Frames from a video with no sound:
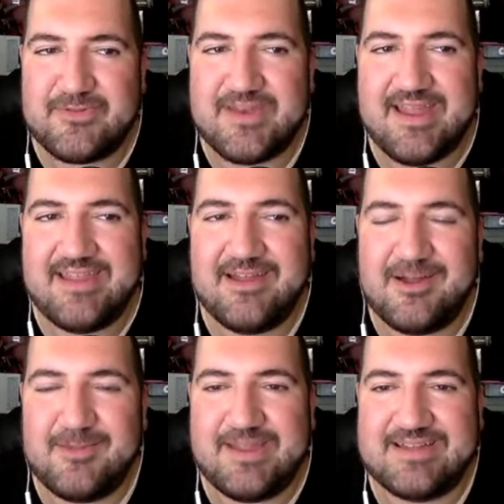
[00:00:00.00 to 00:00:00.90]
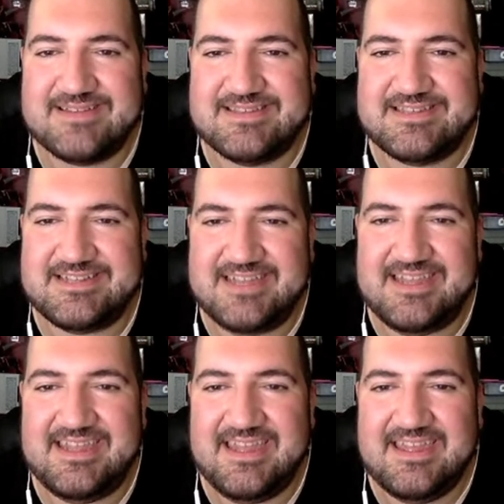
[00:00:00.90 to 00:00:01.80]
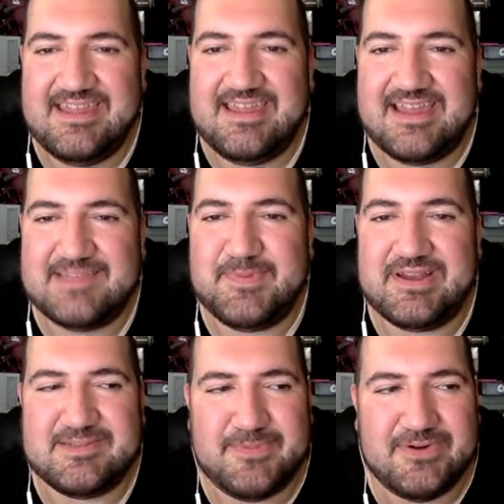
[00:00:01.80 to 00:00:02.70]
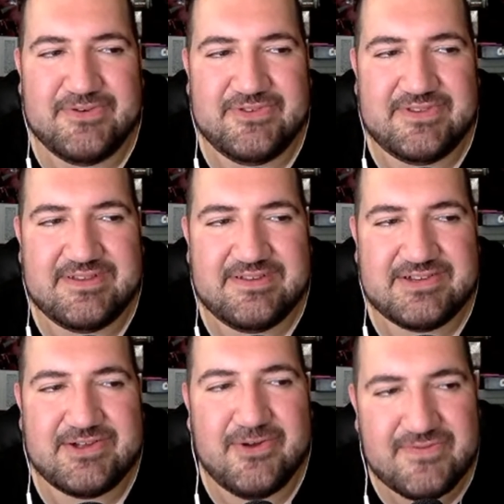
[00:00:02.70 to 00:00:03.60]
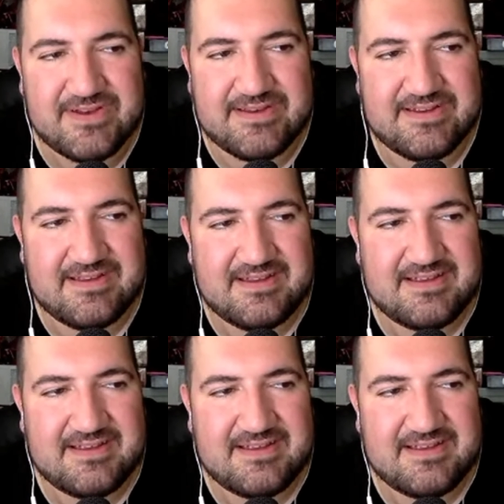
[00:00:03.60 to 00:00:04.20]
with Renee Young because she has been exposed to COVID.